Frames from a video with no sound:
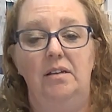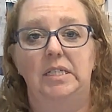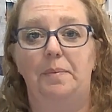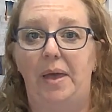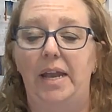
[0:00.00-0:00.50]

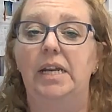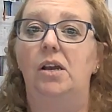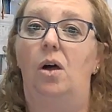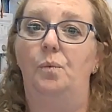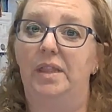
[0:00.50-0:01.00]
depending
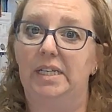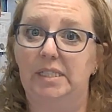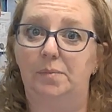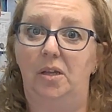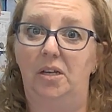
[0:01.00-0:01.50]
on what the
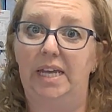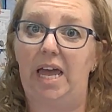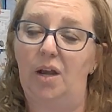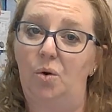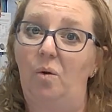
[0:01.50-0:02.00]
disability
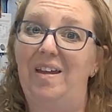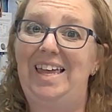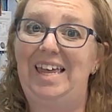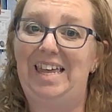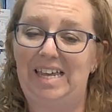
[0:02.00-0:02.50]

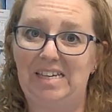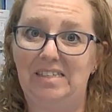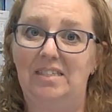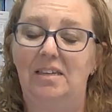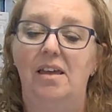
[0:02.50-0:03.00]
category
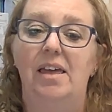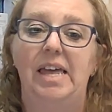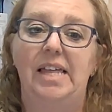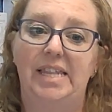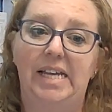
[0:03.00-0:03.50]
is.
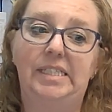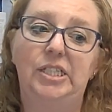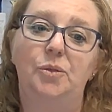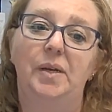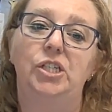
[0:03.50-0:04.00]
In that
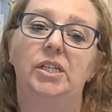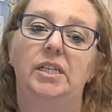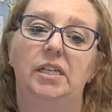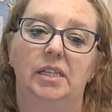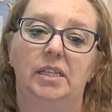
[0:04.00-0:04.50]

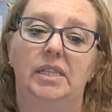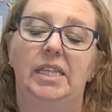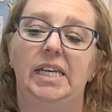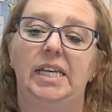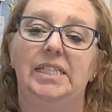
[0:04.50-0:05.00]
situation,
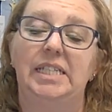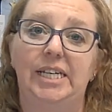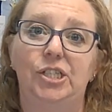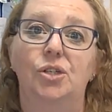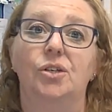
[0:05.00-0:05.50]
the
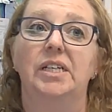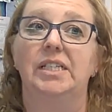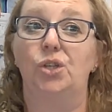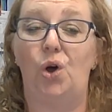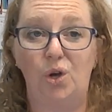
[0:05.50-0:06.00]
teacher
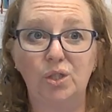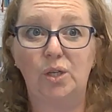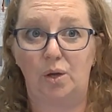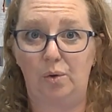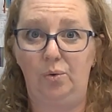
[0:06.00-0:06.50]
is
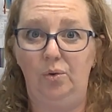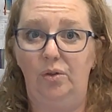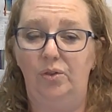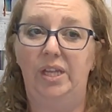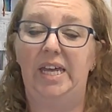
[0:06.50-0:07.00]
also
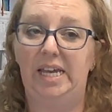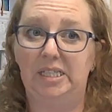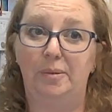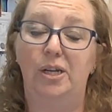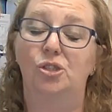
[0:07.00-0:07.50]
the
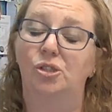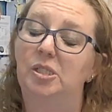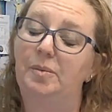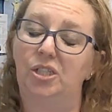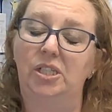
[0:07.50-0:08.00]
case manager, the
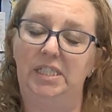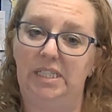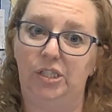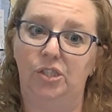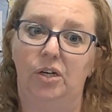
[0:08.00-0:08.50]
special ed
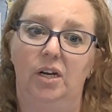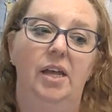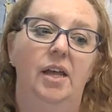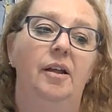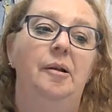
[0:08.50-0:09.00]
teacher,
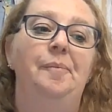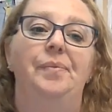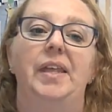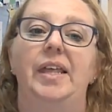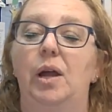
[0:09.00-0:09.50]

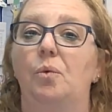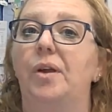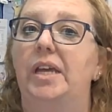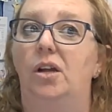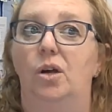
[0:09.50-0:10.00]
and they are
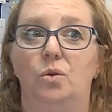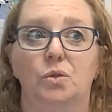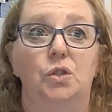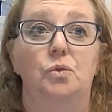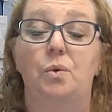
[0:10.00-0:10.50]
working on
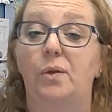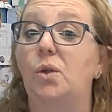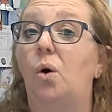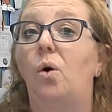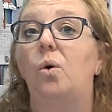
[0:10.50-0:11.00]
goals throughout
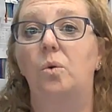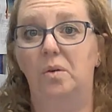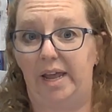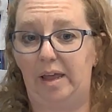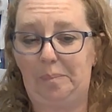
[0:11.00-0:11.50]
the whole
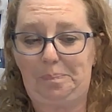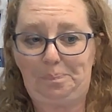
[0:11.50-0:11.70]
day.